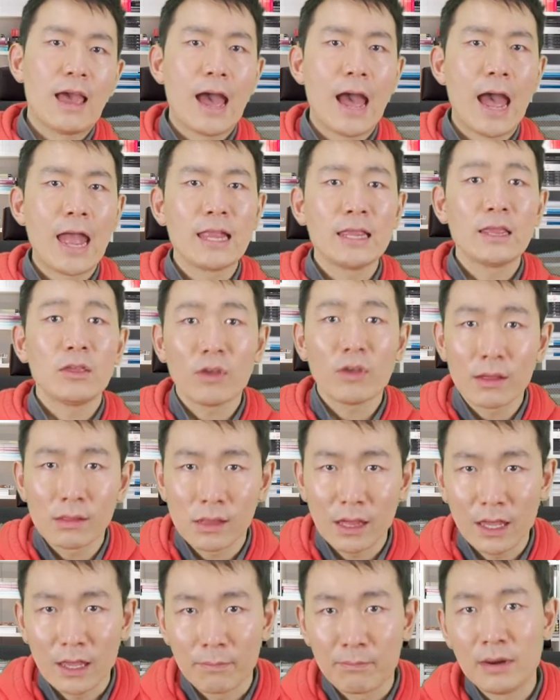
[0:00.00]
And you can
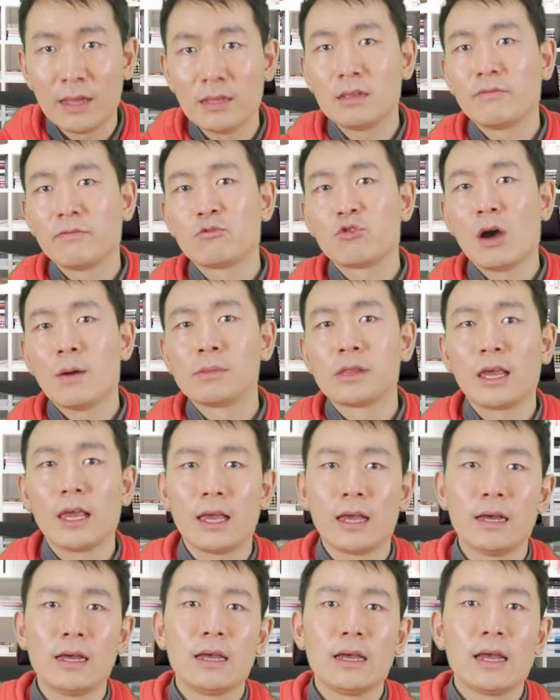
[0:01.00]
see plenty of jobs
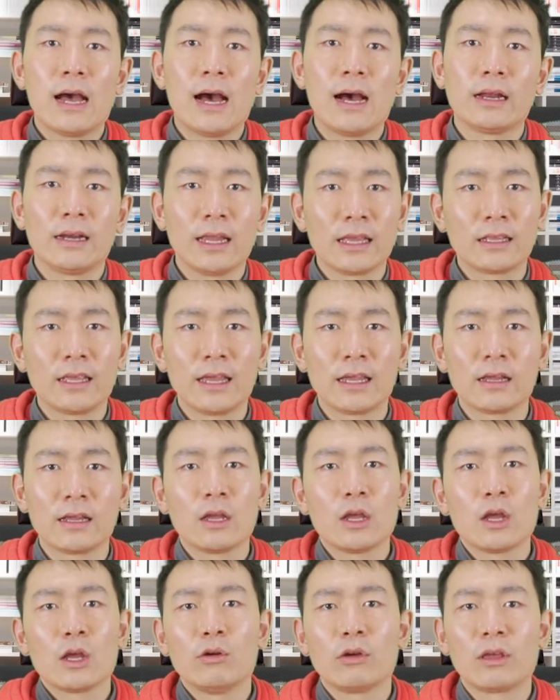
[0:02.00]
here on LinkedIn
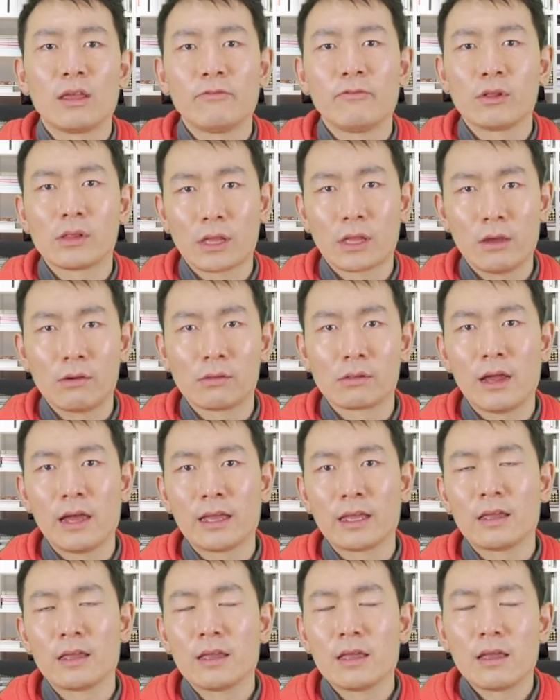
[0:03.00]
looking for skills
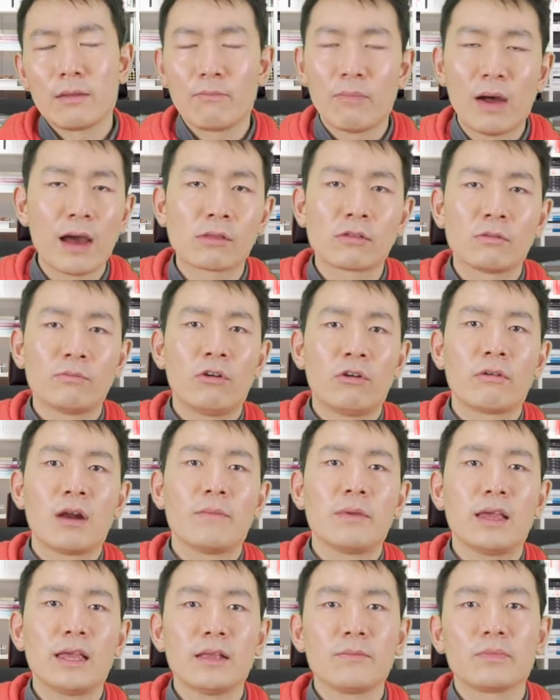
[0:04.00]
like Python
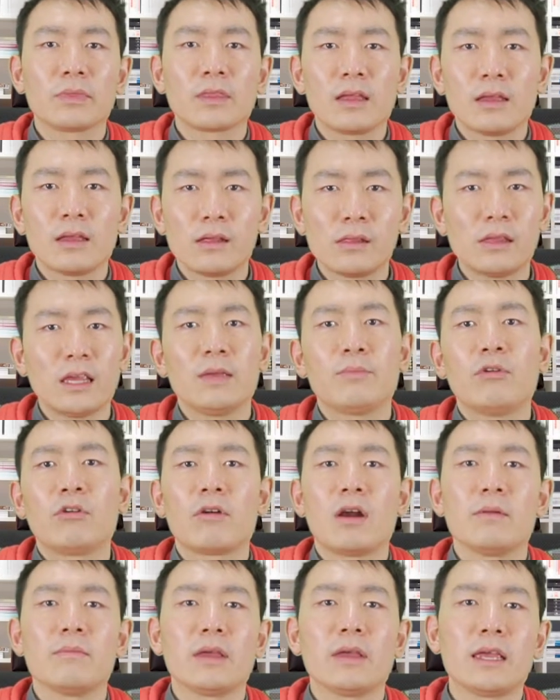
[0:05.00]
programming, C
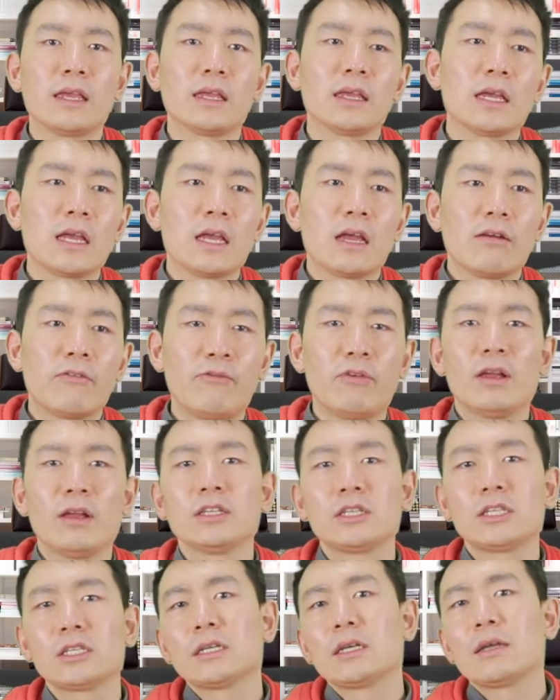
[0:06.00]
programming,
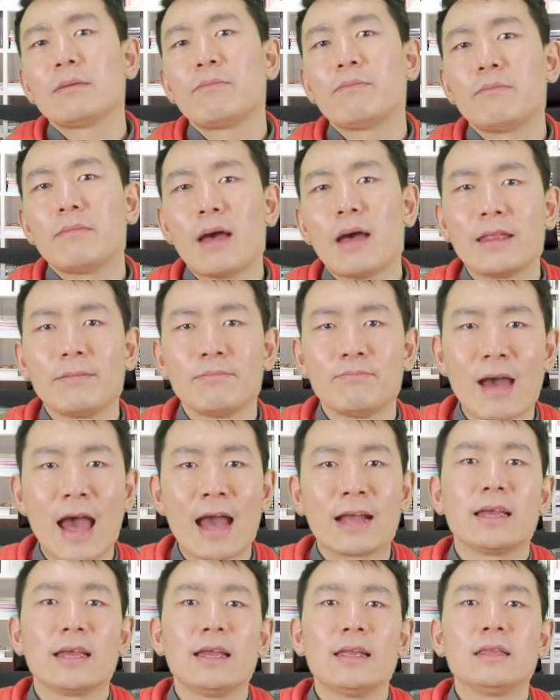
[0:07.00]
front and
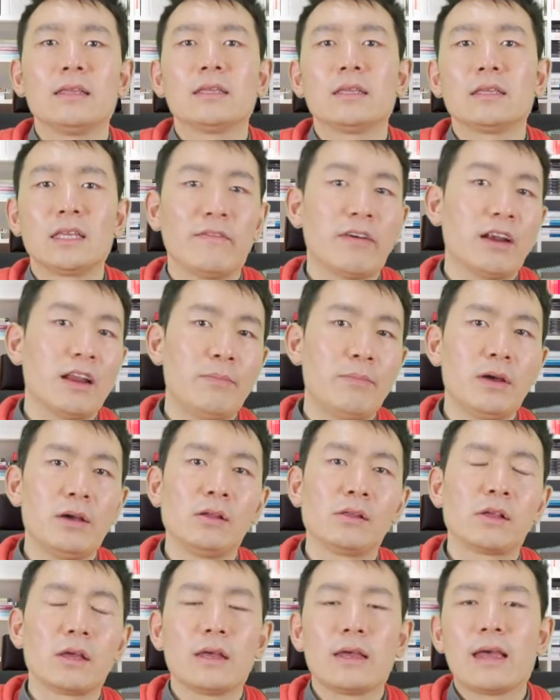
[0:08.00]
backend
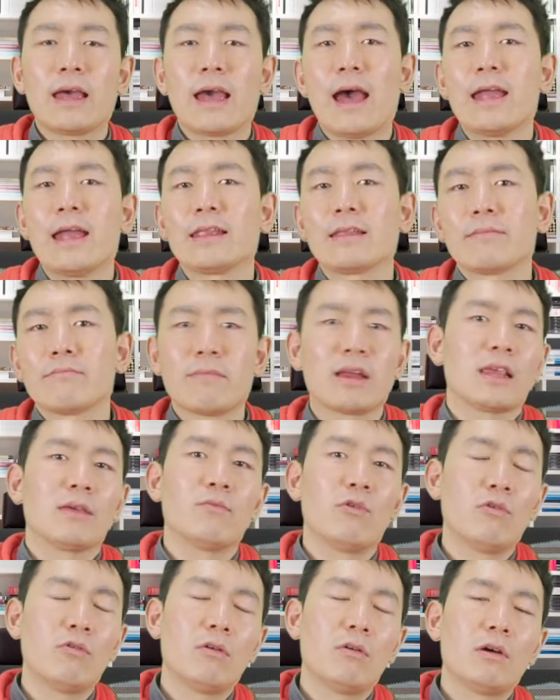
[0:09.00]
developers, and many
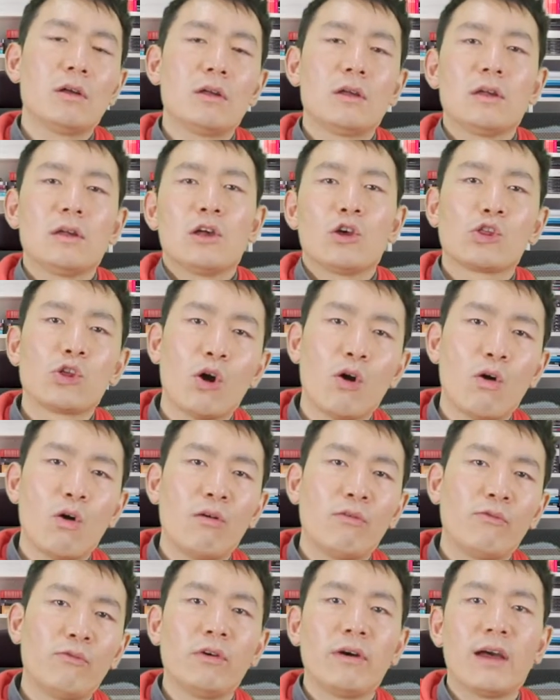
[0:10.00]
more.
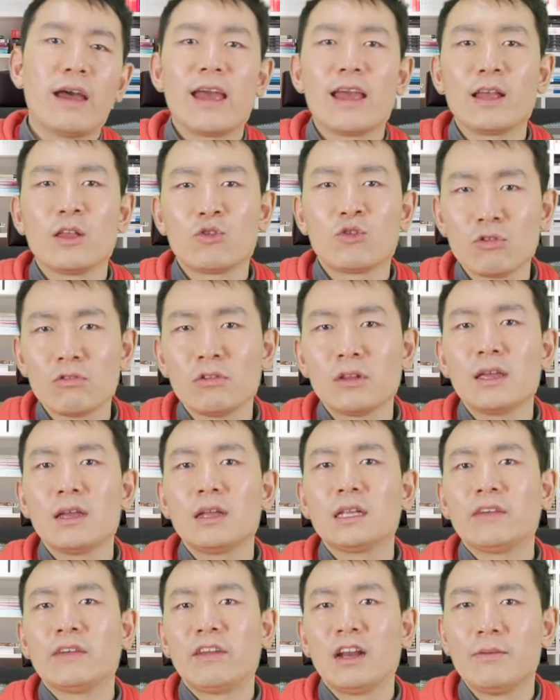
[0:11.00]
So for a
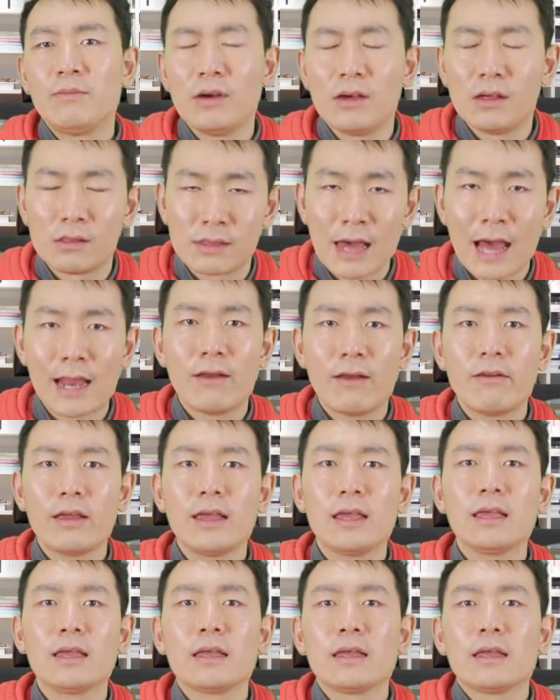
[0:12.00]
junior developer,
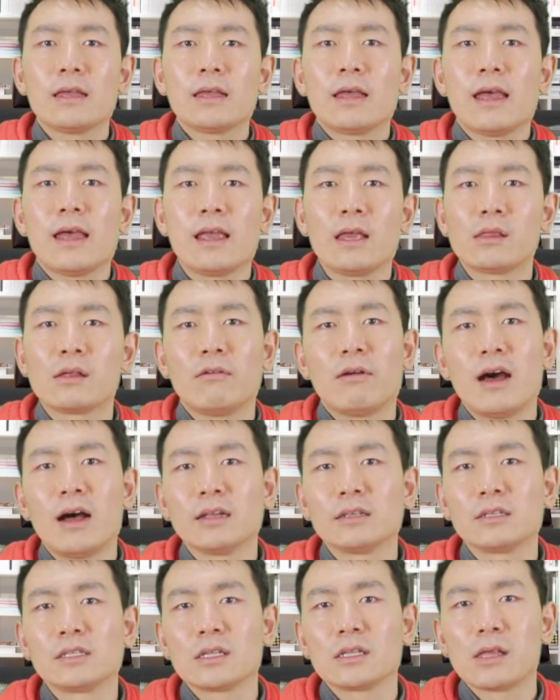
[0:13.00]
salary is
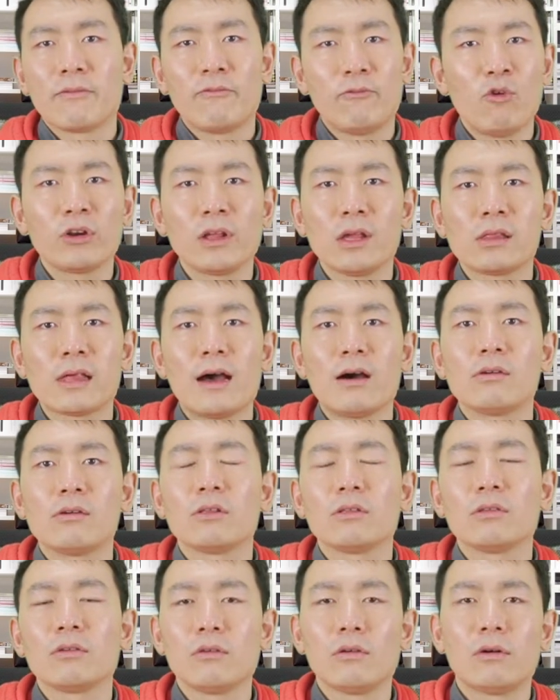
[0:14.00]
around, say,
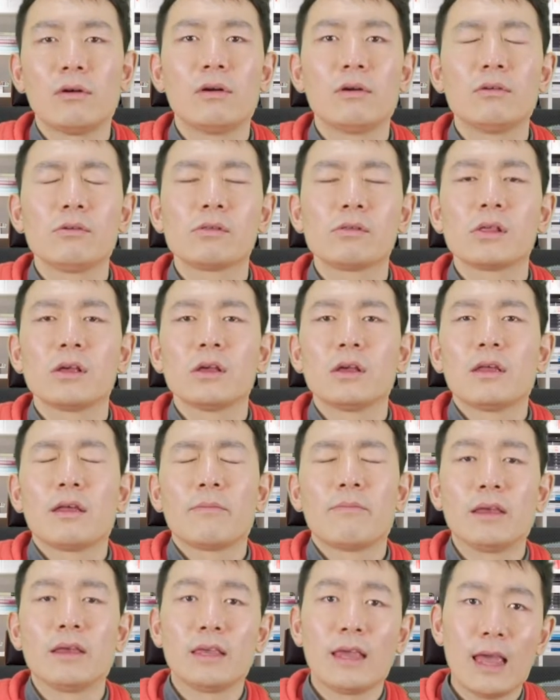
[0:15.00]
40,000 euros
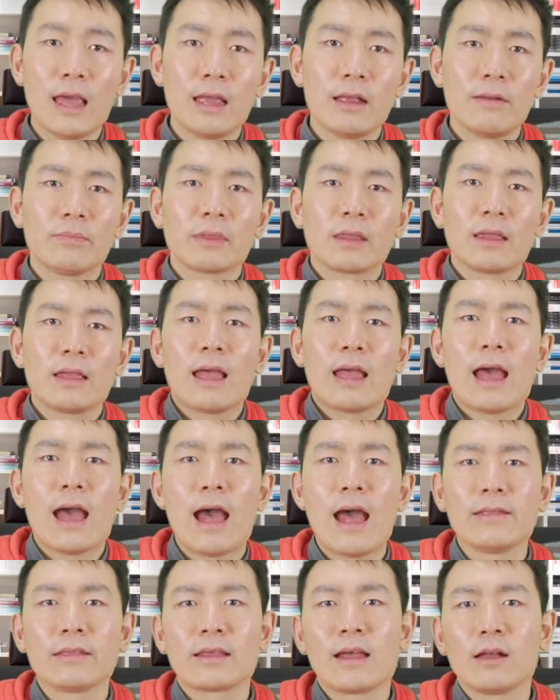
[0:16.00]
per year
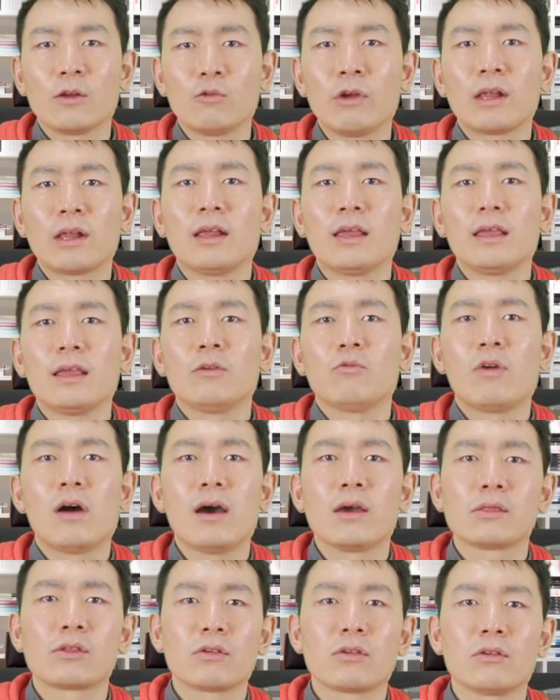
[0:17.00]
and can quickly
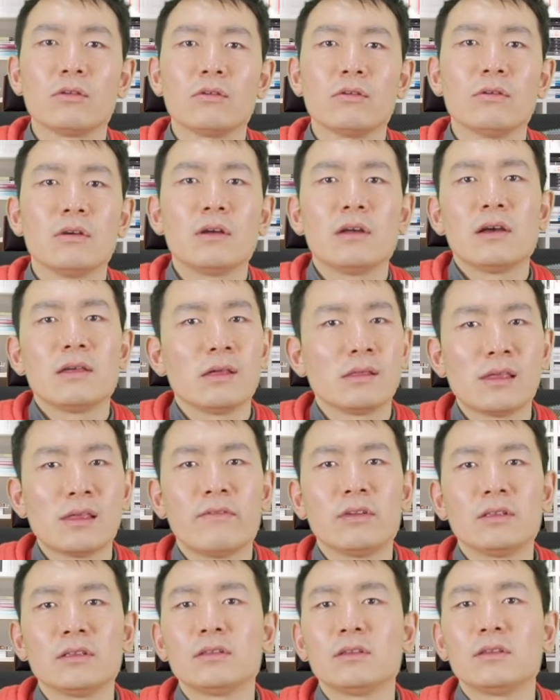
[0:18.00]
rise to
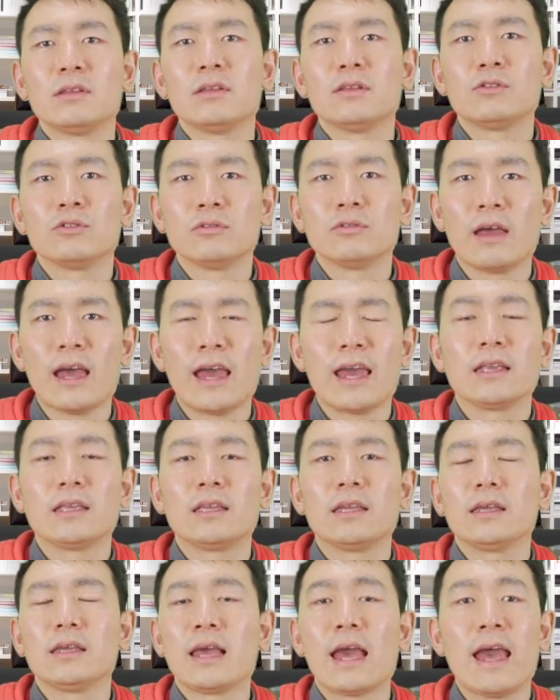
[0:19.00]
70 to
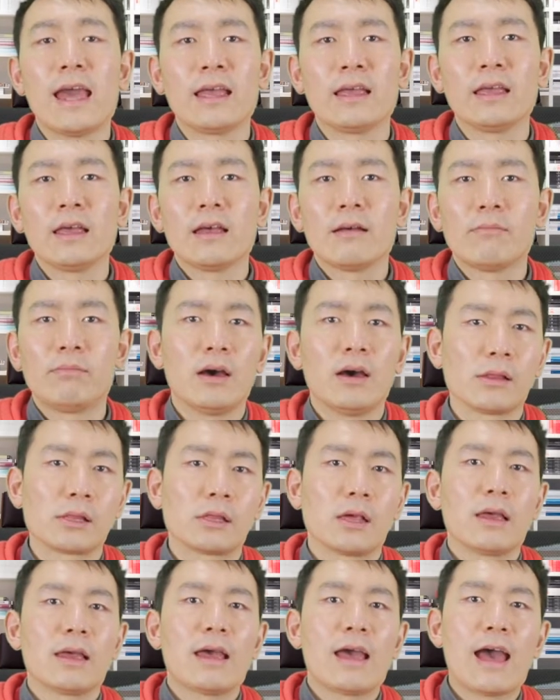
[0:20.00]
80K
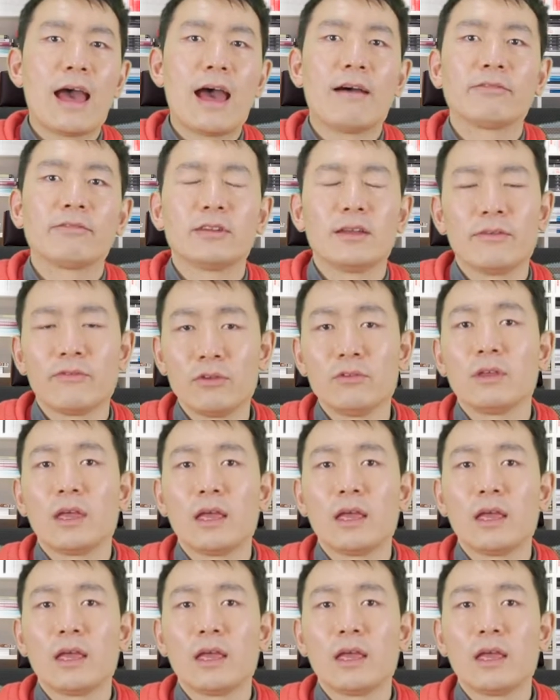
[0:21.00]
plus after a few